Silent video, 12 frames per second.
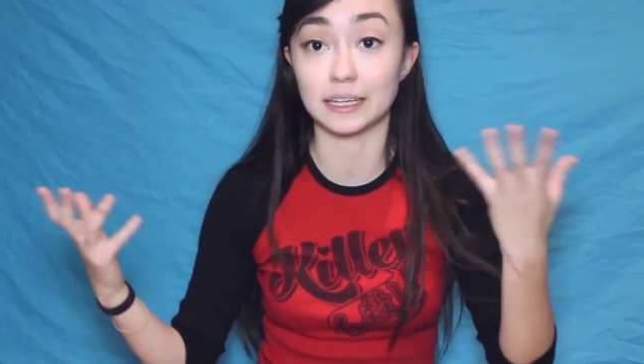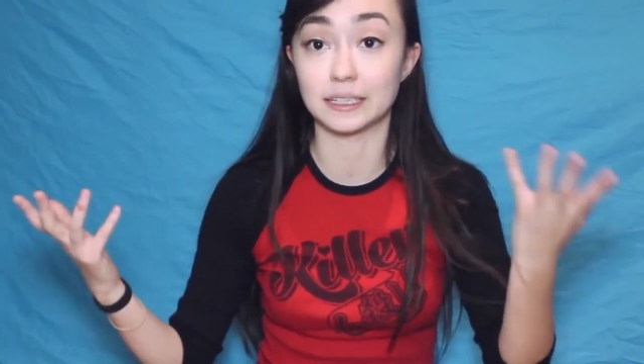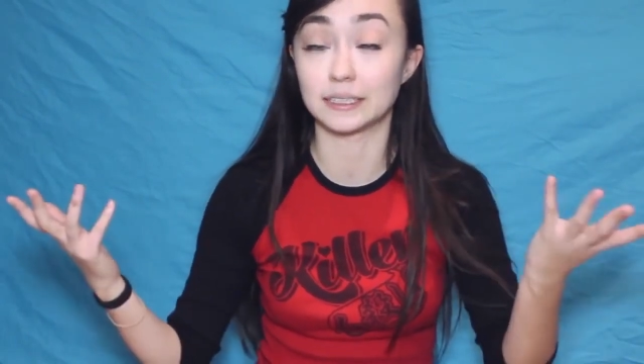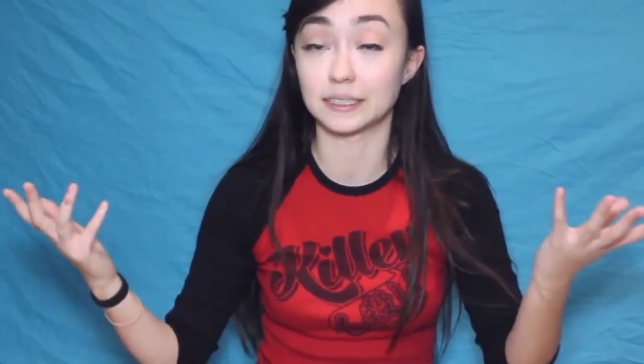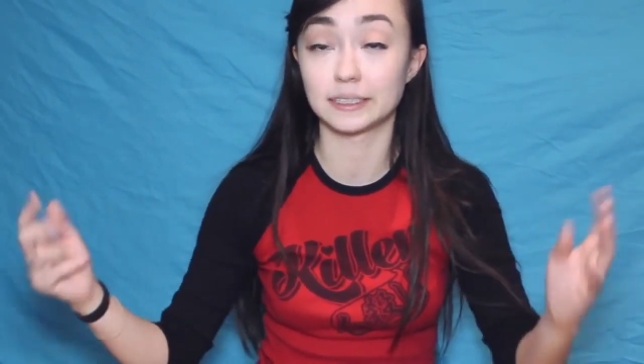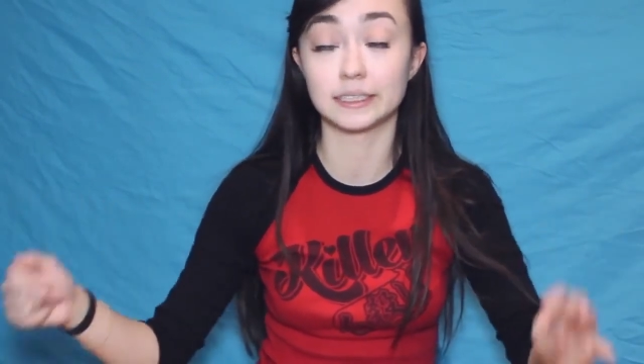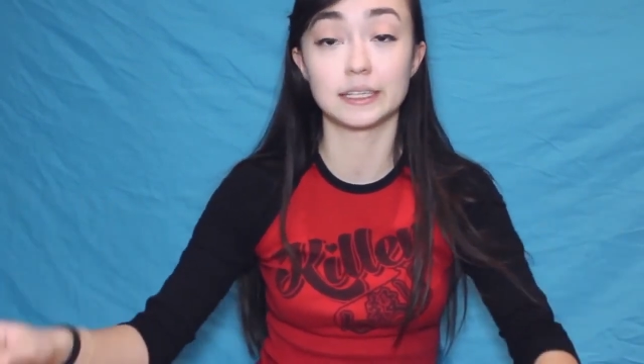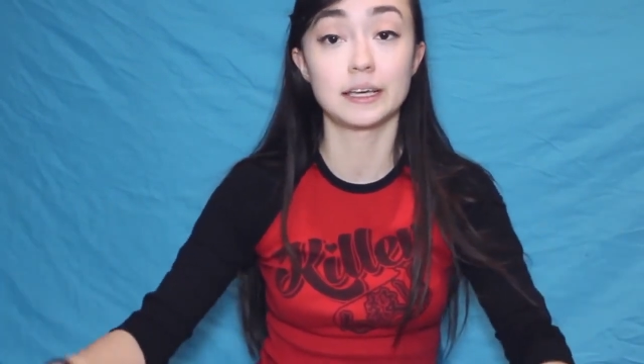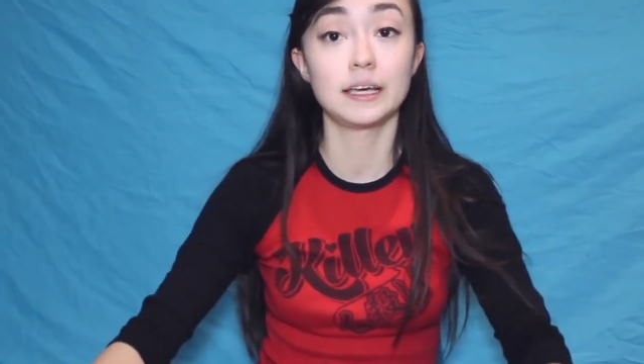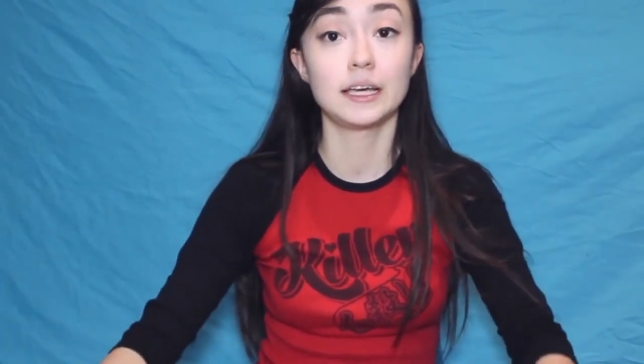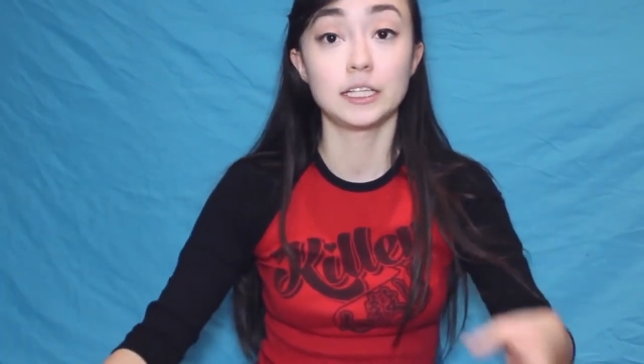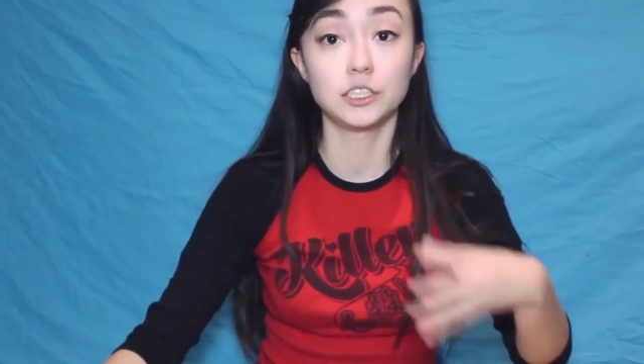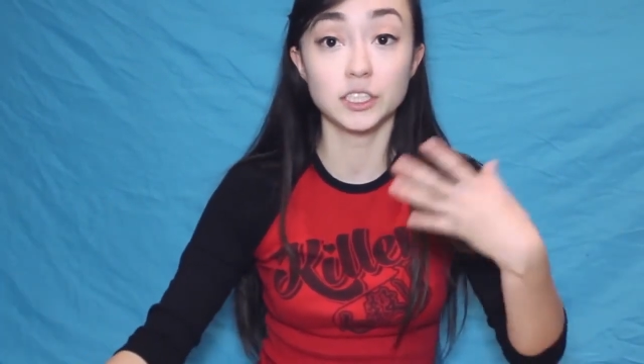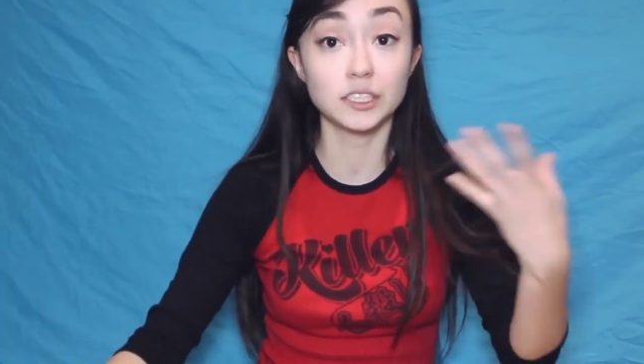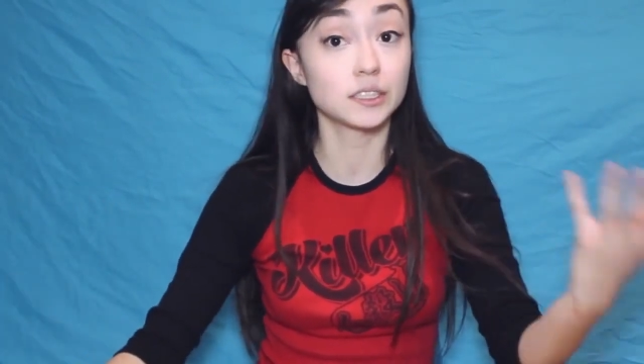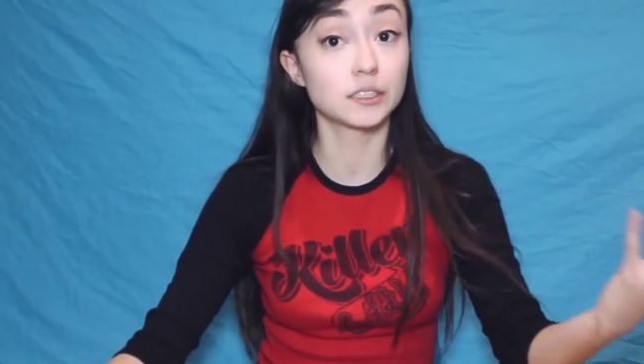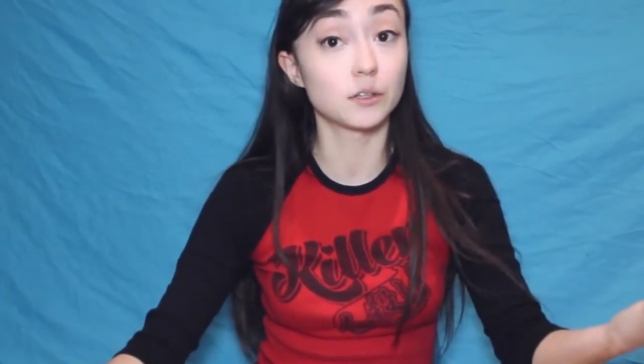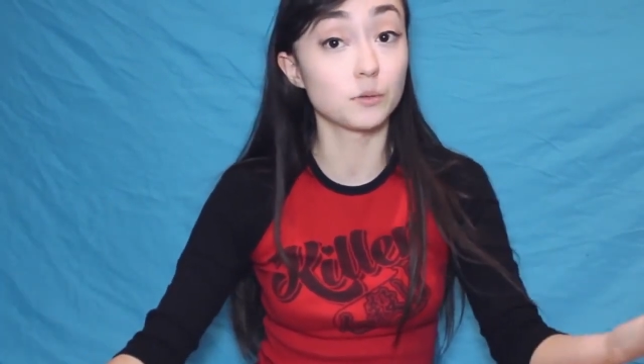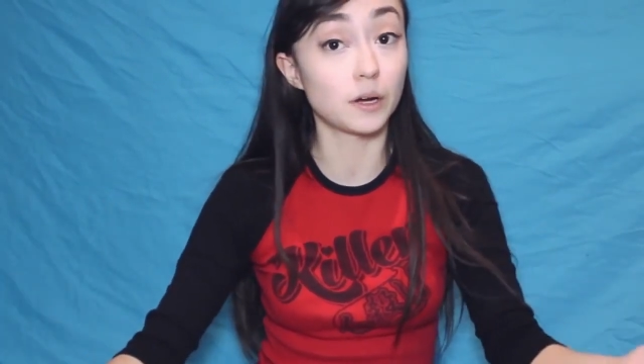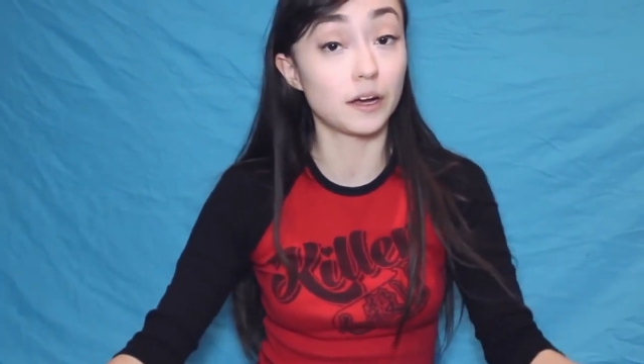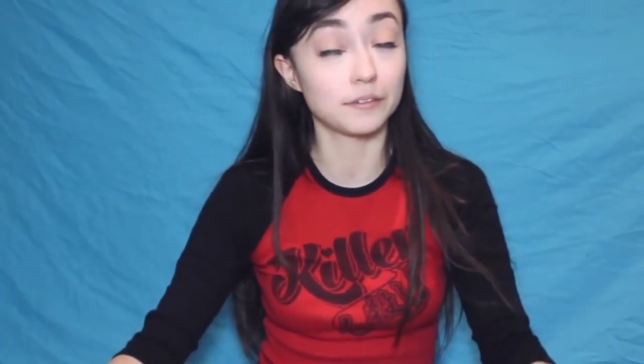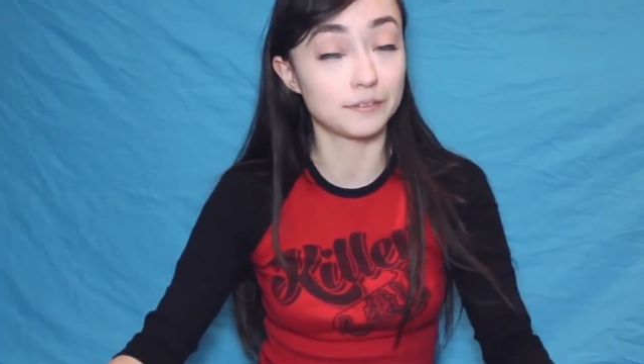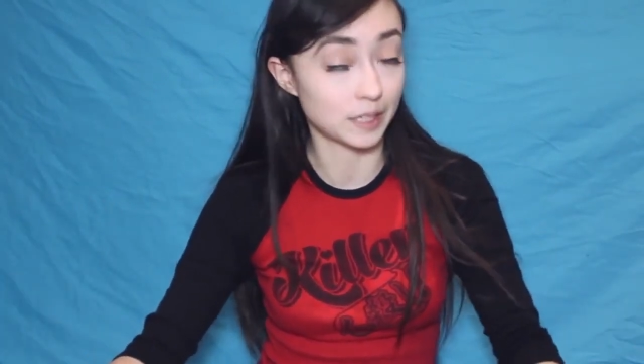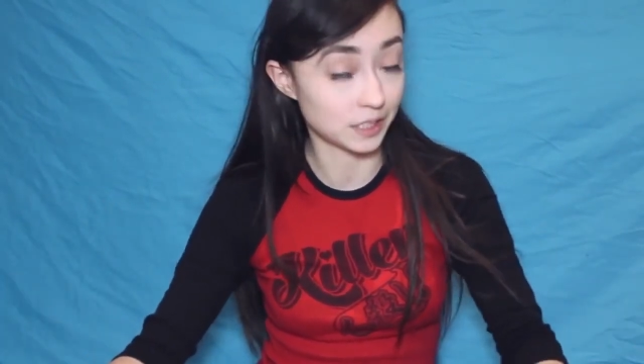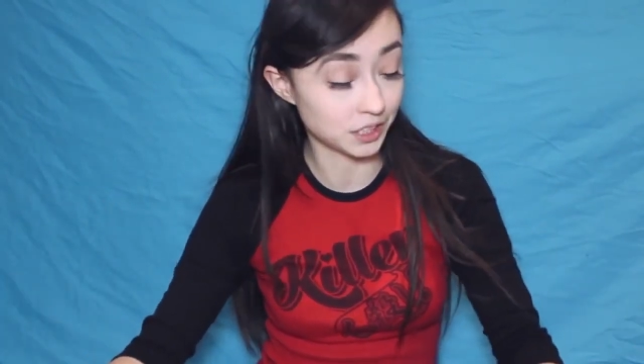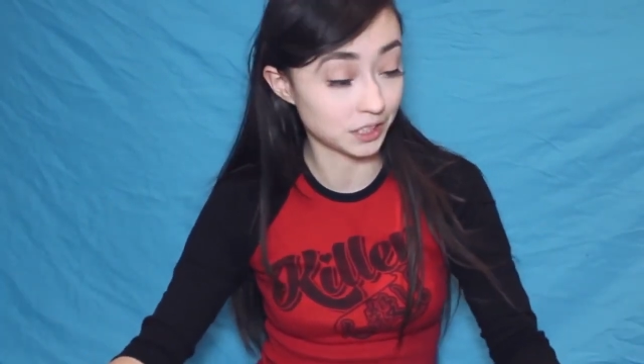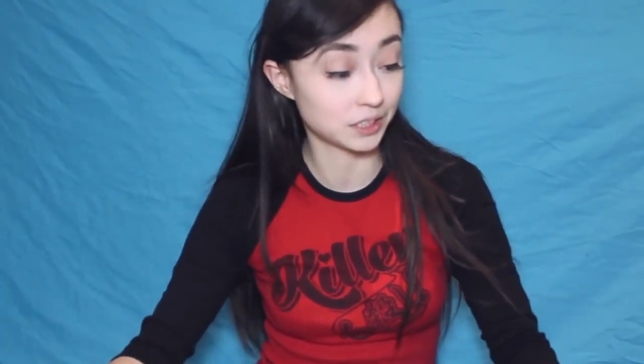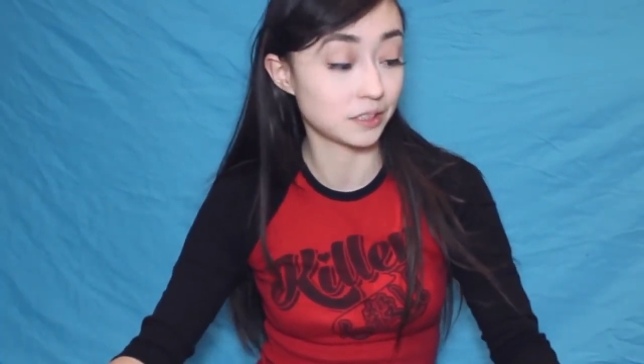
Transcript: is just the raw fish.